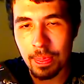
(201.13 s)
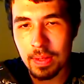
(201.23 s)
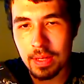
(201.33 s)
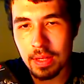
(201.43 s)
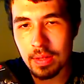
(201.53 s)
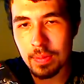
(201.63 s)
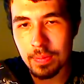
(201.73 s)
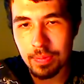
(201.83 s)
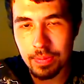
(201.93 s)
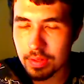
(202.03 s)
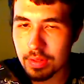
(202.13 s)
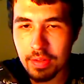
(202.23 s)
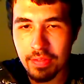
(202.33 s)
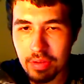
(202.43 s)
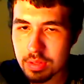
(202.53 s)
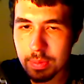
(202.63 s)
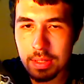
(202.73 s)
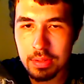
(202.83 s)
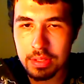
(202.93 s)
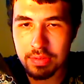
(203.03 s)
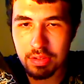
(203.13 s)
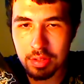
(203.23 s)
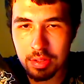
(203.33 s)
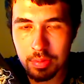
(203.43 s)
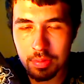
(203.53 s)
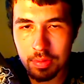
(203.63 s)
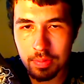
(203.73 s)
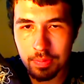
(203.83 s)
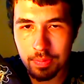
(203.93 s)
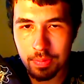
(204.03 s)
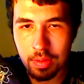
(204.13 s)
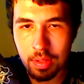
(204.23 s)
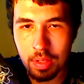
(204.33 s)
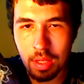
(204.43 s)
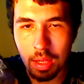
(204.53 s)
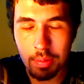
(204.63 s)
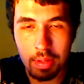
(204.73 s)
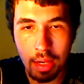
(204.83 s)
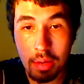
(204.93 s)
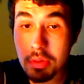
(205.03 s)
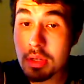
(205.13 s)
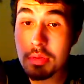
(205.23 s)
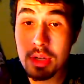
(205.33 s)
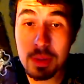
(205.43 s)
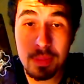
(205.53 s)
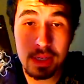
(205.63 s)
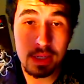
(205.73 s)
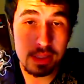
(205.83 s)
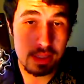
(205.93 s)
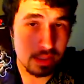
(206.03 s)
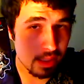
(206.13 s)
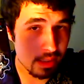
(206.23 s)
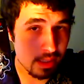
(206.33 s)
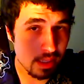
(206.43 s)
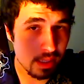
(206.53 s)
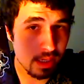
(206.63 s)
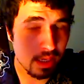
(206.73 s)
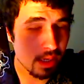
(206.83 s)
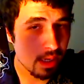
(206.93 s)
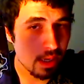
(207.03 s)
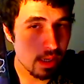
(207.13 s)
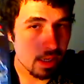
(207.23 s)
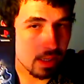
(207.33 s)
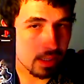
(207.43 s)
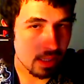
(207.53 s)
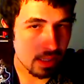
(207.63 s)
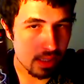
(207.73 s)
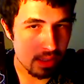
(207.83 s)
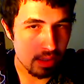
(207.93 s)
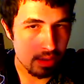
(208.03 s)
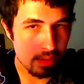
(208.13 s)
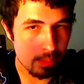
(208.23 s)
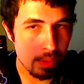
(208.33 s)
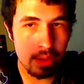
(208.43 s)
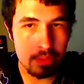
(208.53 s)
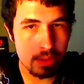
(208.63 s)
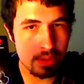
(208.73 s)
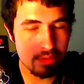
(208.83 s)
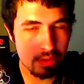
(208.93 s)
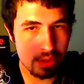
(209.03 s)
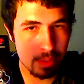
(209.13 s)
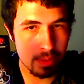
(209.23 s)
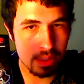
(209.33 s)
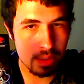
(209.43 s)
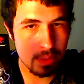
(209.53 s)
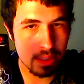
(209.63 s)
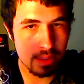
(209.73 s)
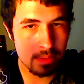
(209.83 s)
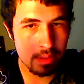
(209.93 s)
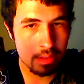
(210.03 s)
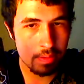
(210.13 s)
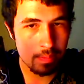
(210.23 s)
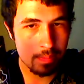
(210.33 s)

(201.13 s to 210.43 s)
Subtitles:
The force powers are very cool. I mean, I wouldn't recommend this as probably when it first came out, to be honest with you.